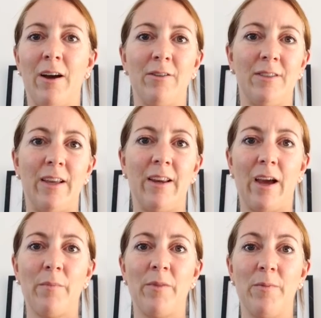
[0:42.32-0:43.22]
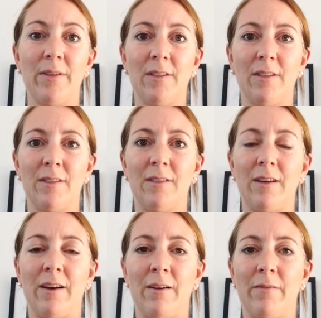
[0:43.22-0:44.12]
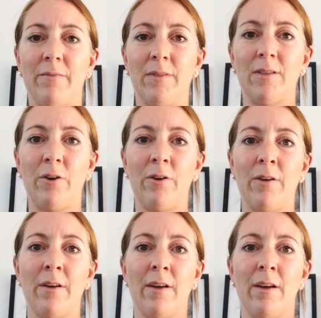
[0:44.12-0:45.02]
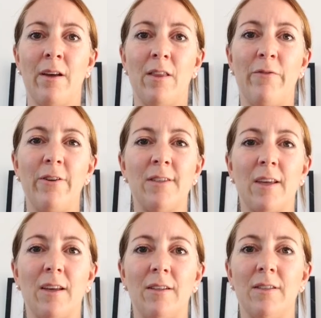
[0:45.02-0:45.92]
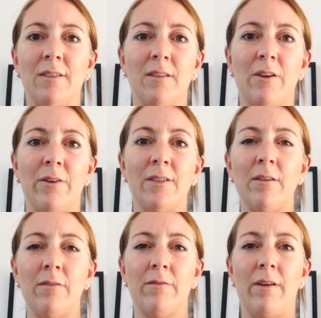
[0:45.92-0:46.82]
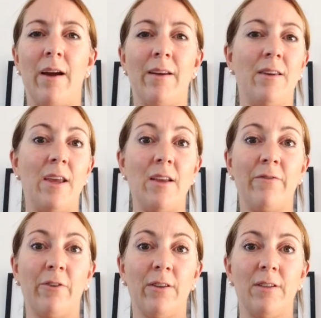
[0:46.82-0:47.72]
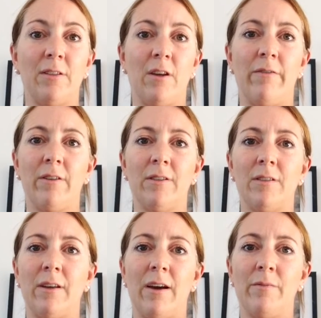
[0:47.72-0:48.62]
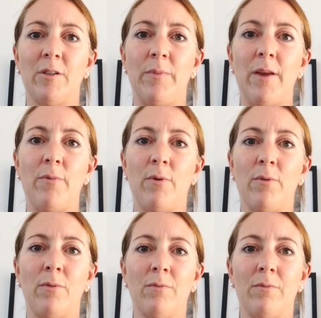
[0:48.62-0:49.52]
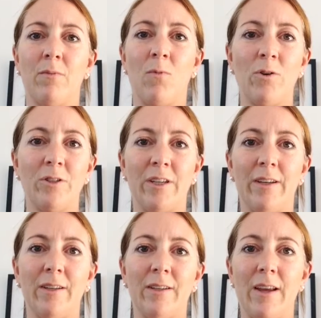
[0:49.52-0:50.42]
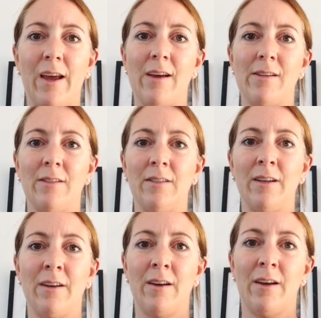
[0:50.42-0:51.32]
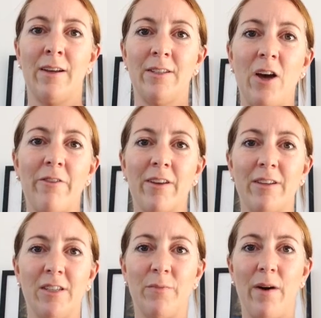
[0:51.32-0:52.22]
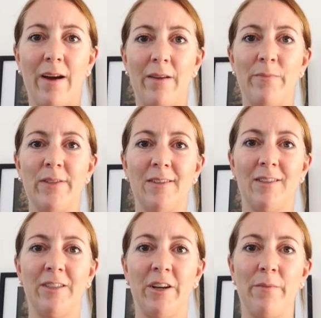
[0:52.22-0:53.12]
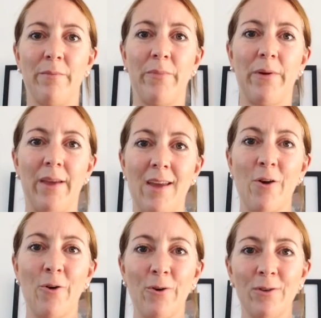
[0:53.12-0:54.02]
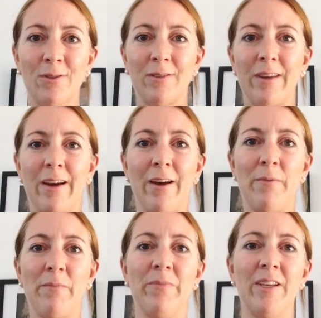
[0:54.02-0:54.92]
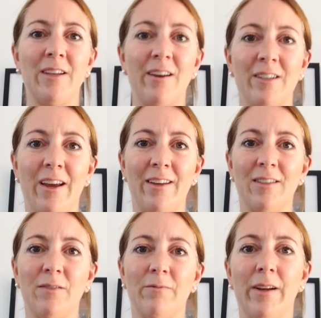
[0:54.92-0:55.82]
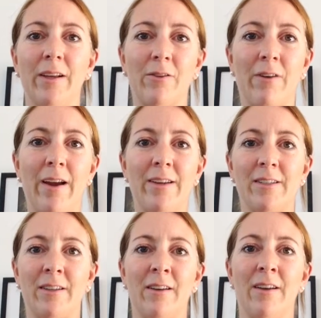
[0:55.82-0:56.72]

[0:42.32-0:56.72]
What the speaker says: setting up the business. So the first thing is, is there a need for this service? Do people want it? And diving into my Business Jump e-course, Natasha has some really great